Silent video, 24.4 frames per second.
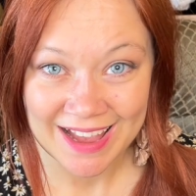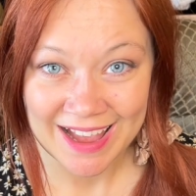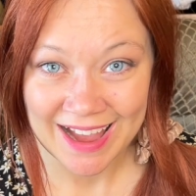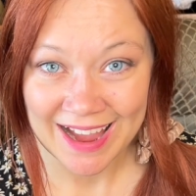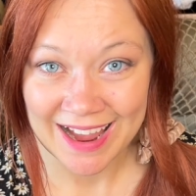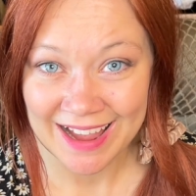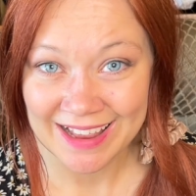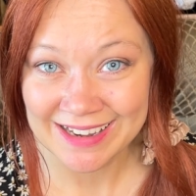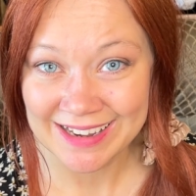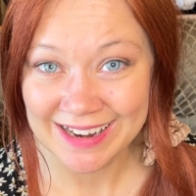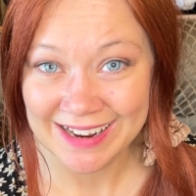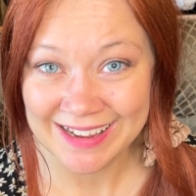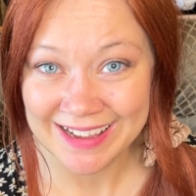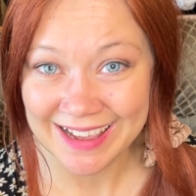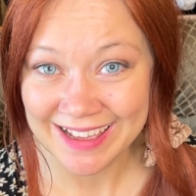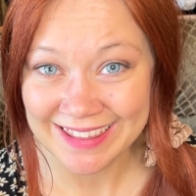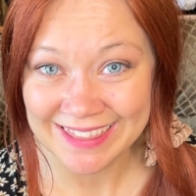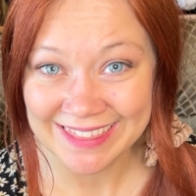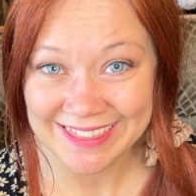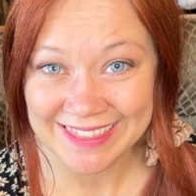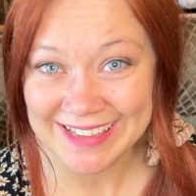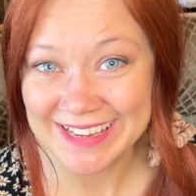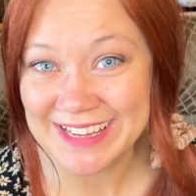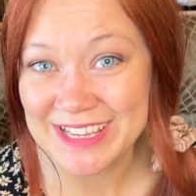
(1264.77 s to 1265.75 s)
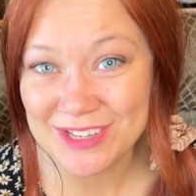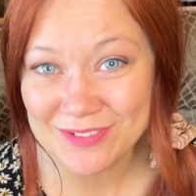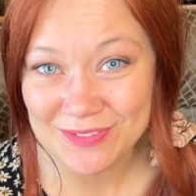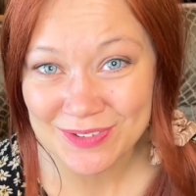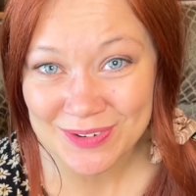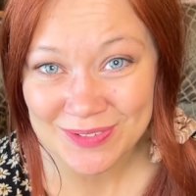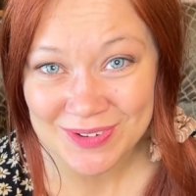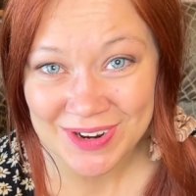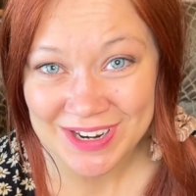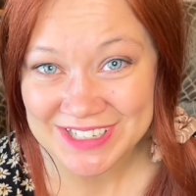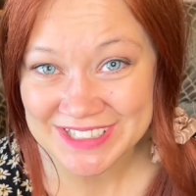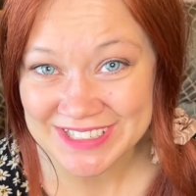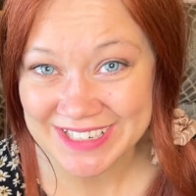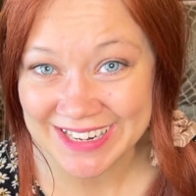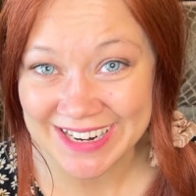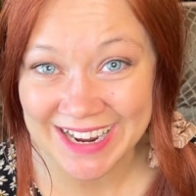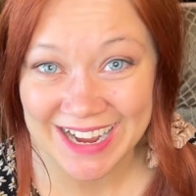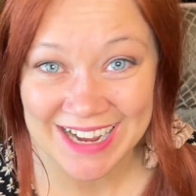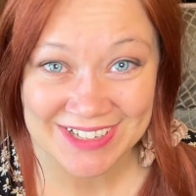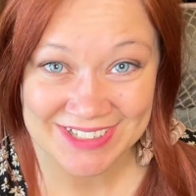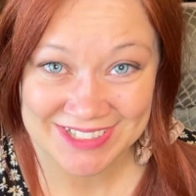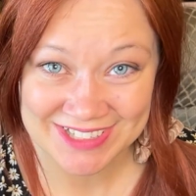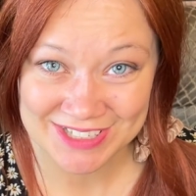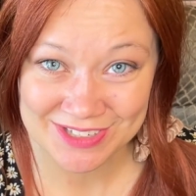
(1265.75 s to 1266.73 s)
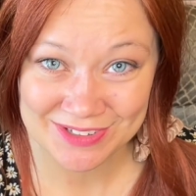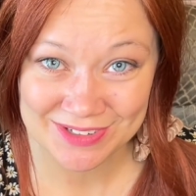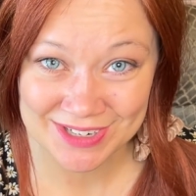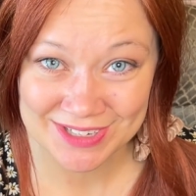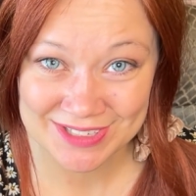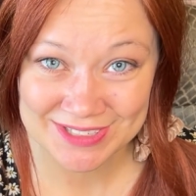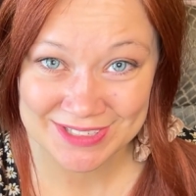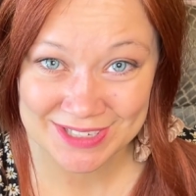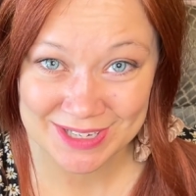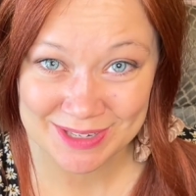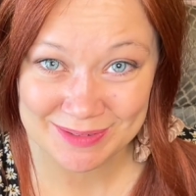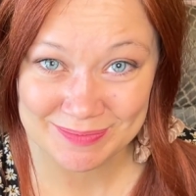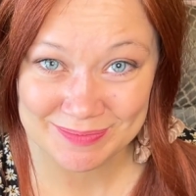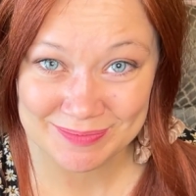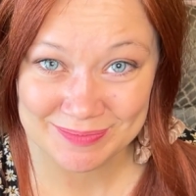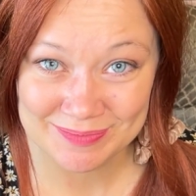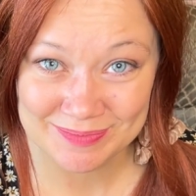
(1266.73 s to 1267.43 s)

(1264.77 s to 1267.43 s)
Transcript: And again, thank you for watching. I'll see you next time.